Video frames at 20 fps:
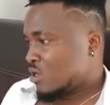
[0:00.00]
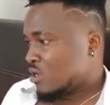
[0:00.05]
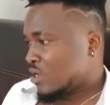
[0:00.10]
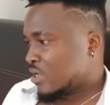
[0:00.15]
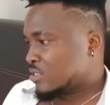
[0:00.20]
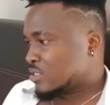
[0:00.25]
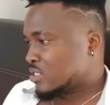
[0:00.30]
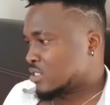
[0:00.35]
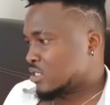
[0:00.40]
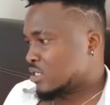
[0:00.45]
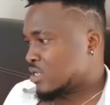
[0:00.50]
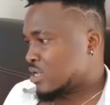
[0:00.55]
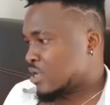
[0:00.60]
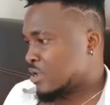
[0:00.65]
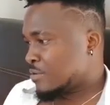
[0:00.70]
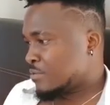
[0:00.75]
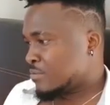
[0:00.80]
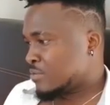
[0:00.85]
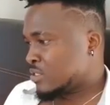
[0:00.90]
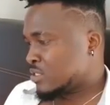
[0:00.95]
Nancy
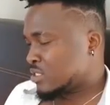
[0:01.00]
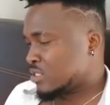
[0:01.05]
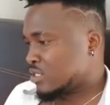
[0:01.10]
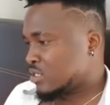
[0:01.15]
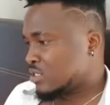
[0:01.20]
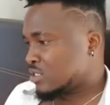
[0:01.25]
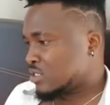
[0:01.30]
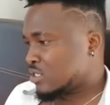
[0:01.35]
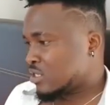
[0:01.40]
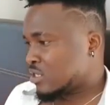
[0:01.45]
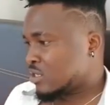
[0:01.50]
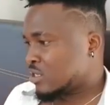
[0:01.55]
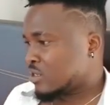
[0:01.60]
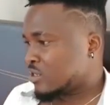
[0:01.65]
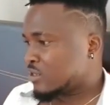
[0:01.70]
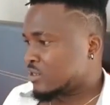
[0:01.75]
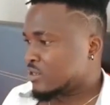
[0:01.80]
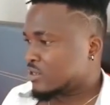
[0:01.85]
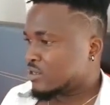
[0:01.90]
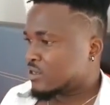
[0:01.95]
meet
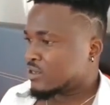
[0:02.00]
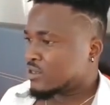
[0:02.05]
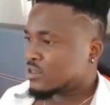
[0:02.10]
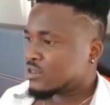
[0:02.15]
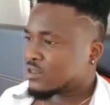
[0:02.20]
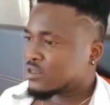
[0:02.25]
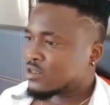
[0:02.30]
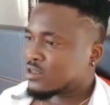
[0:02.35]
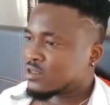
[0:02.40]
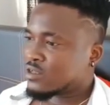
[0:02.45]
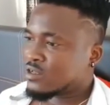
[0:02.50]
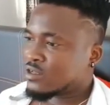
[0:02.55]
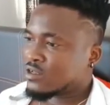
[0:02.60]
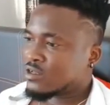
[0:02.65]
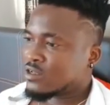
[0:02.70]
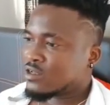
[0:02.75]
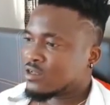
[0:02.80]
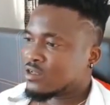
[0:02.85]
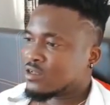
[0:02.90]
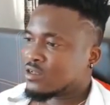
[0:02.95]
say
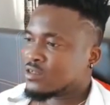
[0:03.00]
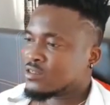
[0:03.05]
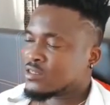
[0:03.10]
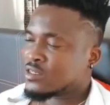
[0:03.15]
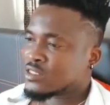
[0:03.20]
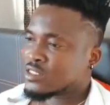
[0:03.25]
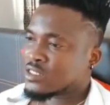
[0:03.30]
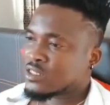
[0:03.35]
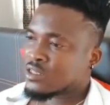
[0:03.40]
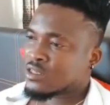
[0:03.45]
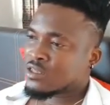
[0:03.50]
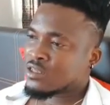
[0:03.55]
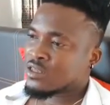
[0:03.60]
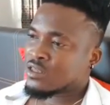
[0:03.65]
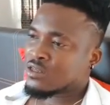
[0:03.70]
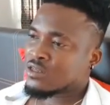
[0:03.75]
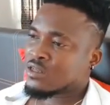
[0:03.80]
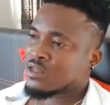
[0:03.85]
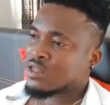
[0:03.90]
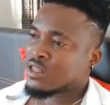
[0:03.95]
yes
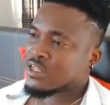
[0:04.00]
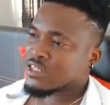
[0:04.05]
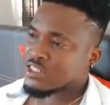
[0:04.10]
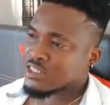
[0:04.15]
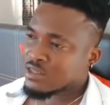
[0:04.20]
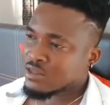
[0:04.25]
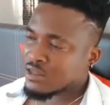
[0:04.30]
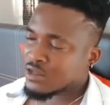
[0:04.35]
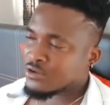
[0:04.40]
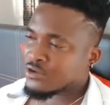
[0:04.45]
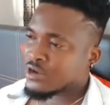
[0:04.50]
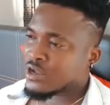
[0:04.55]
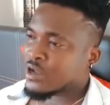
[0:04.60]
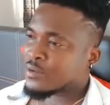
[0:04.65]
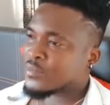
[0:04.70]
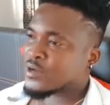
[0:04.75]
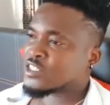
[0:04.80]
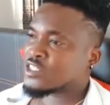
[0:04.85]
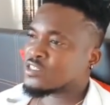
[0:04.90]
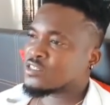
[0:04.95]
say the legendary
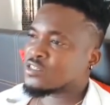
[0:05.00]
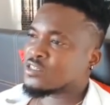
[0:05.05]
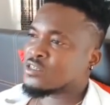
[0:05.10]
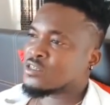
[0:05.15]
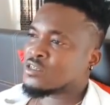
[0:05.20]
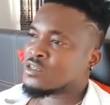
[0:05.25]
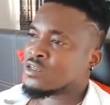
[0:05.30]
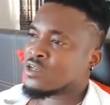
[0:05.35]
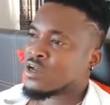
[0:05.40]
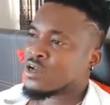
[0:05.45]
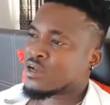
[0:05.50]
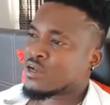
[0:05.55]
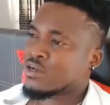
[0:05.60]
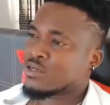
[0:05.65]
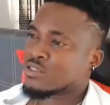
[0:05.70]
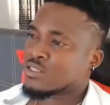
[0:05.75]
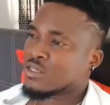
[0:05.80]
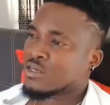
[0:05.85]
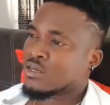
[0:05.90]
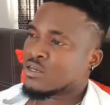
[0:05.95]
Amachi did I
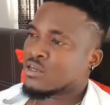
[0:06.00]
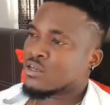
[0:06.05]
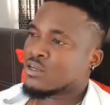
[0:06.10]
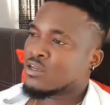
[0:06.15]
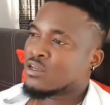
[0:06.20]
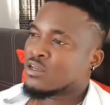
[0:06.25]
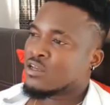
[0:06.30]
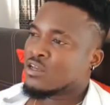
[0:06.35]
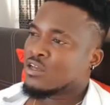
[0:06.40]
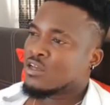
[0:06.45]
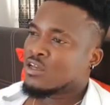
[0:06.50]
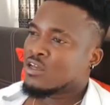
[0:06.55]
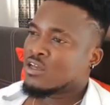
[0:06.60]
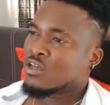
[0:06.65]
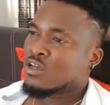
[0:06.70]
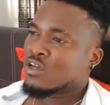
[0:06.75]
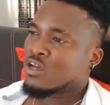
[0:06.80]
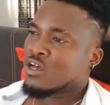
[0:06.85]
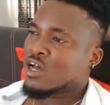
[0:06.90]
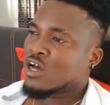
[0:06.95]
can say
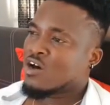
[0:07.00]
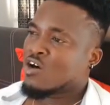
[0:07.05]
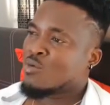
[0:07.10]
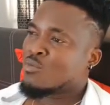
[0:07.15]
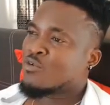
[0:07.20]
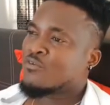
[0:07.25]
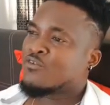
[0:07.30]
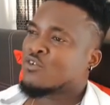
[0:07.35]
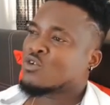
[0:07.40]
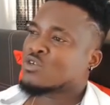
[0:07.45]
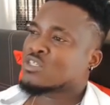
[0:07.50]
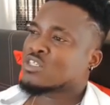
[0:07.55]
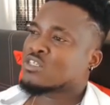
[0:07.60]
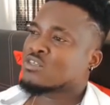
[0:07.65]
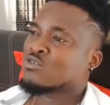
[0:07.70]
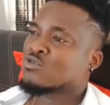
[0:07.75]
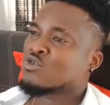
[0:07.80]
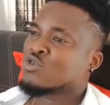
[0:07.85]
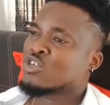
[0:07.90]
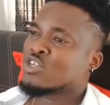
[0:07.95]
I'm for
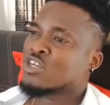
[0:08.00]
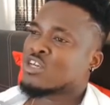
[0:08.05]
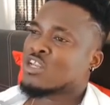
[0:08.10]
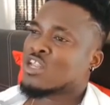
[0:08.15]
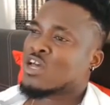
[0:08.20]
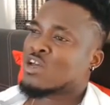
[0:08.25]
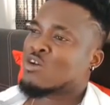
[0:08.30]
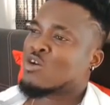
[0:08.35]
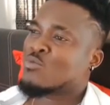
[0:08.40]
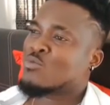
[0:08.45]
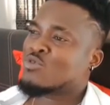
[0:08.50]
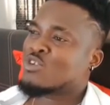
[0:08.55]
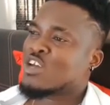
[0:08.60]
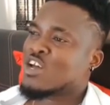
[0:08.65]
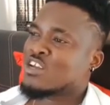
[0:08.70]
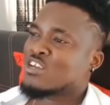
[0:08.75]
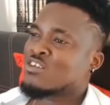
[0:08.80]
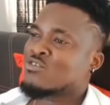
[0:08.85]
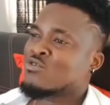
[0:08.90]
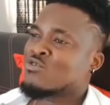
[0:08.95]
sitting or yeah, like I'm
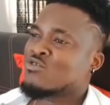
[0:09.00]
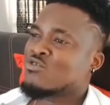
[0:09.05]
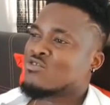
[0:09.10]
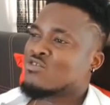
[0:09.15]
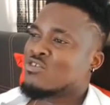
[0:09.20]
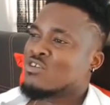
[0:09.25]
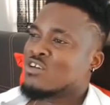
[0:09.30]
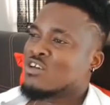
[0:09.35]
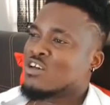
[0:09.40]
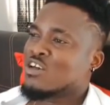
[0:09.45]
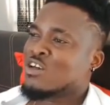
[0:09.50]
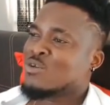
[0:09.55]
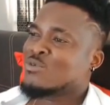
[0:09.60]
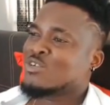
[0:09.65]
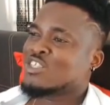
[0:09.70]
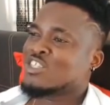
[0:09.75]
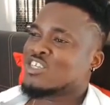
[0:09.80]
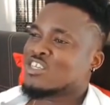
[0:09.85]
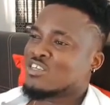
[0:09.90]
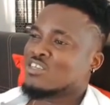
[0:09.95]
the idea no.
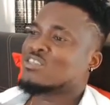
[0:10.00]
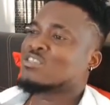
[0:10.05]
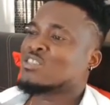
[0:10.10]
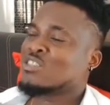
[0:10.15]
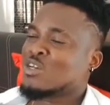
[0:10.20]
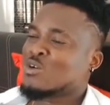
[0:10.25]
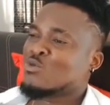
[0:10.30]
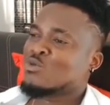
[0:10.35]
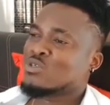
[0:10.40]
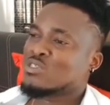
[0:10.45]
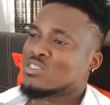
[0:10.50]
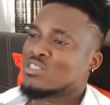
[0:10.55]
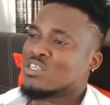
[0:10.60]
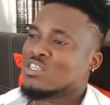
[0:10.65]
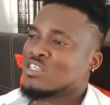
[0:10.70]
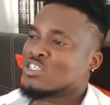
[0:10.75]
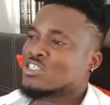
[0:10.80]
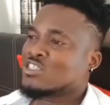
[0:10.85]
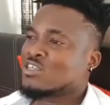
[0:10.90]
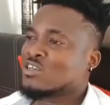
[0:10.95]
Have a share in South
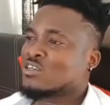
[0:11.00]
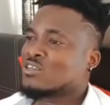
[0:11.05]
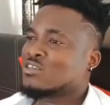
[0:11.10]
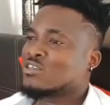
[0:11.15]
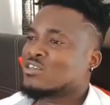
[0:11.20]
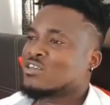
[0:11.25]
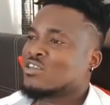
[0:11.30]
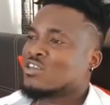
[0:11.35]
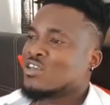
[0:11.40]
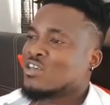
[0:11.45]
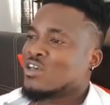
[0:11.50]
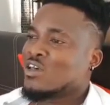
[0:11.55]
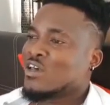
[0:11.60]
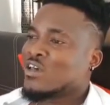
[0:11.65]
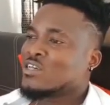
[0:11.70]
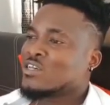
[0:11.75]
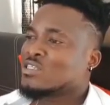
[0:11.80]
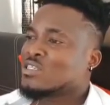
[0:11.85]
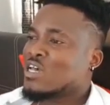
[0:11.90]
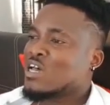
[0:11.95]
stage and
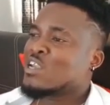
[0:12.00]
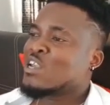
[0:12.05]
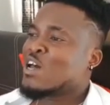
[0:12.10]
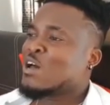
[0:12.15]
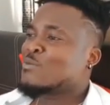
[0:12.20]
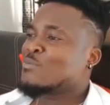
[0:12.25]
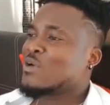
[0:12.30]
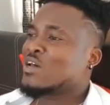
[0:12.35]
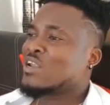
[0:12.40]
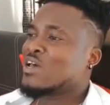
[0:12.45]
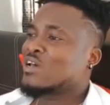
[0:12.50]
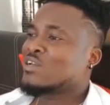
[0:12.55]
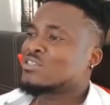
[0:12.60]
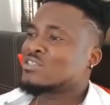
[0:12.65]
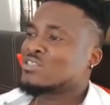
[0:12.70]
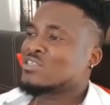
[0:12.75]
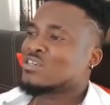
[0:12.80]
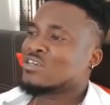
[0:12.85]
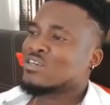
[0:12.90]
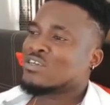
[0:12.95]
yes, I know man I
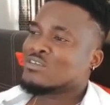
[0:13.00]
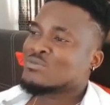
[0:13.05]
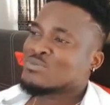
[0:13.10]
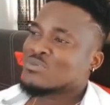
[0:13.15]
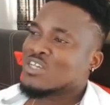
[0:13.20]
say